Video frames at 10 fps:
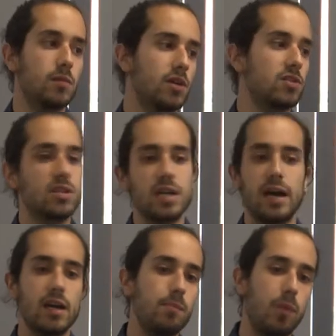because there's high
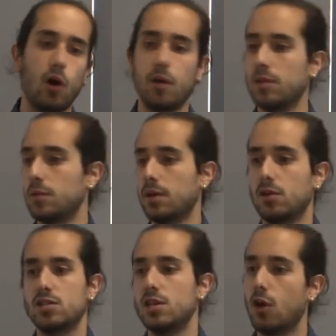unemployment, or
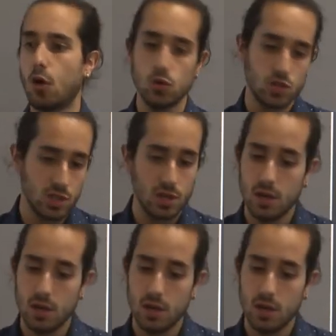because he knows